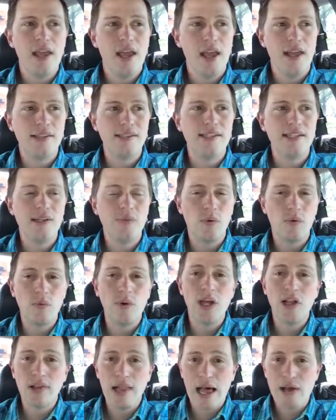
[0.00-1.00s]
And see, when
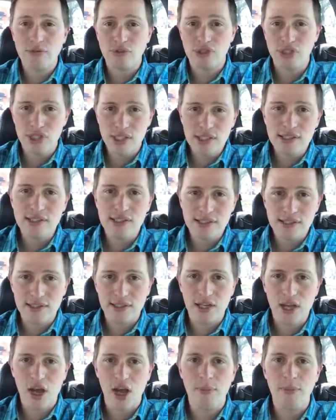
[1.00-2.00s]
we allow Jesus
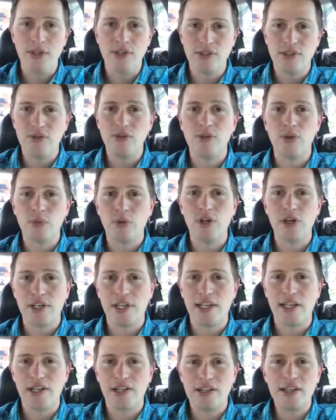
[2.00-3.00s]
to come and do the work
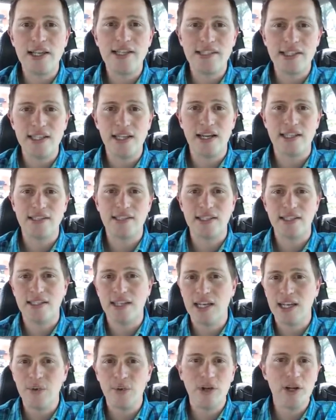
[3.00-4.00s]
in cleansing us and
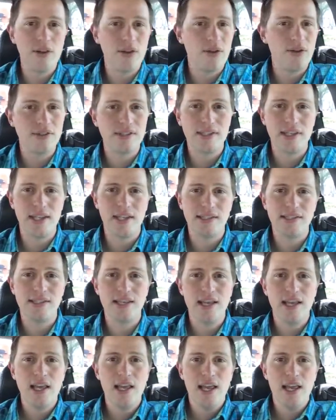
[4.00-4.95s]
getting rid of those things,